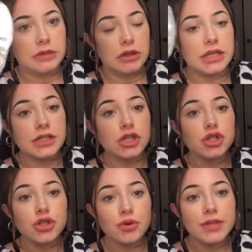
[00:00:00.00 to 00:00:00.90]
these are
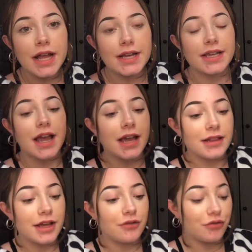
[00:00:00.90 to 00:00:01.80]
so tiny. I,
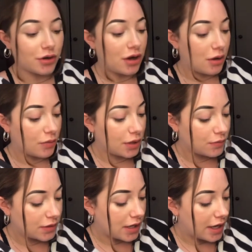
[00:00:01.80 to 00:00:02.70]
like, forgot what it
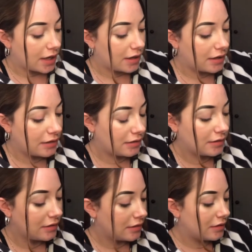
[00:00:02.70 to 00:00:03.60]
was like
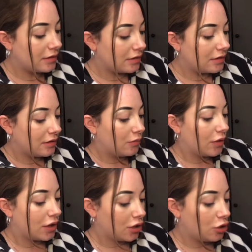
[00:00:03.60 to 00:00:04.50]

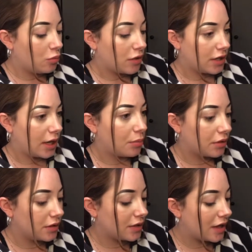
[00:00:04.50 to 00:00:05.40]
with newborn
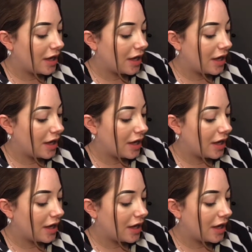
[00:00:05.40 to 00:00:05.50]
diapers.